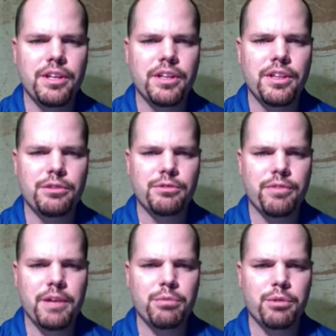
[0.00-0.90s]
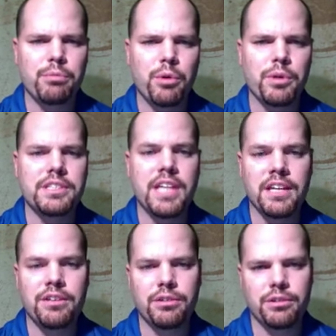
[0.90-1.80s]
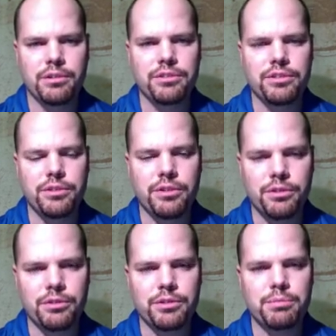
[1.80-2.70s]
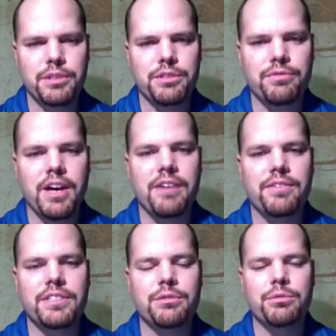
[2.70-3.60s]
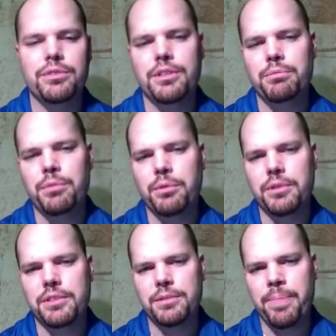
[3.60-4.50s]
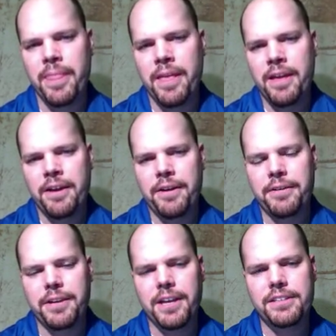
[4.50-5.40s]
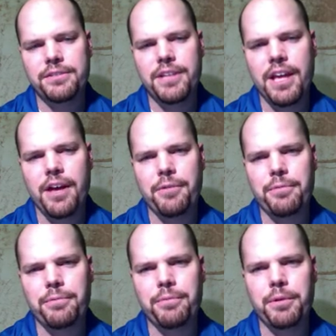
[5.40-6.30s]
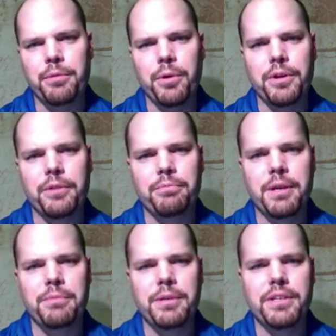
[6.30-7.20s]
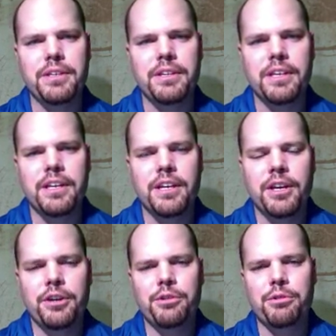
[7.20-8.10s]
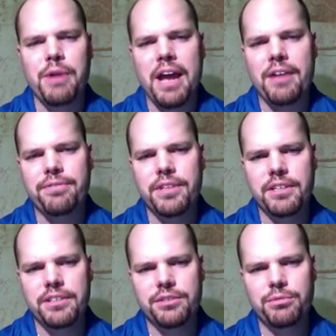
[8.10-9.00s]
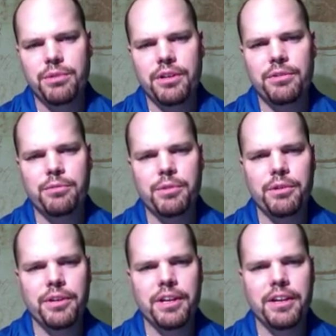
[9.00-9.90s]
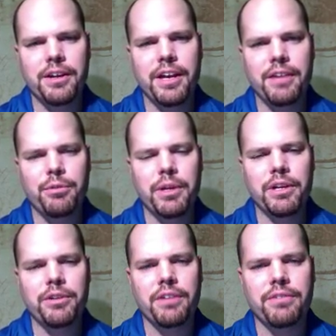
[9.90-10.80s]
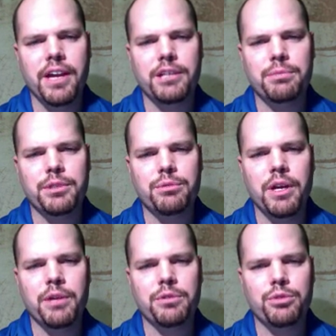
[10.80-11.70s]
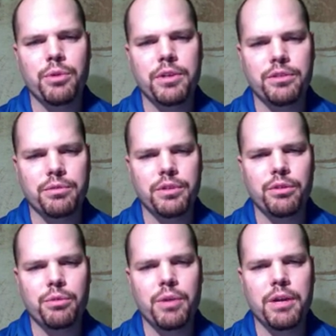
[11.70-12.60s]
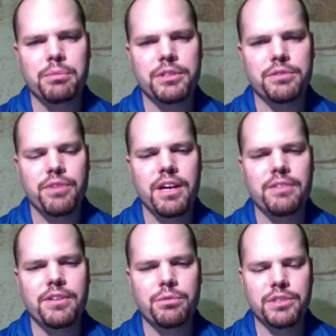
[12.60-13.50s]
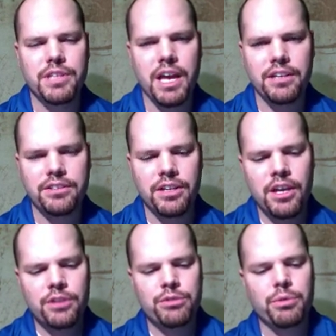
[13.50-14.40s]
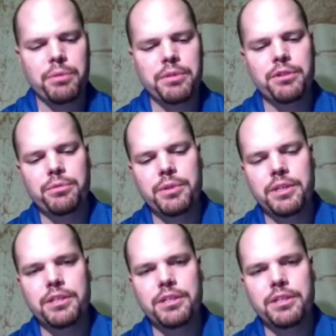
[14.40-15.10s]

there's 5 more boys than girls, so the girls plus 5 is equal to the boys. Okay, so now we want to maybe graph this, well, we don't have a way to graph x plus y equals 23 or y plus 5 equals x. So what we need to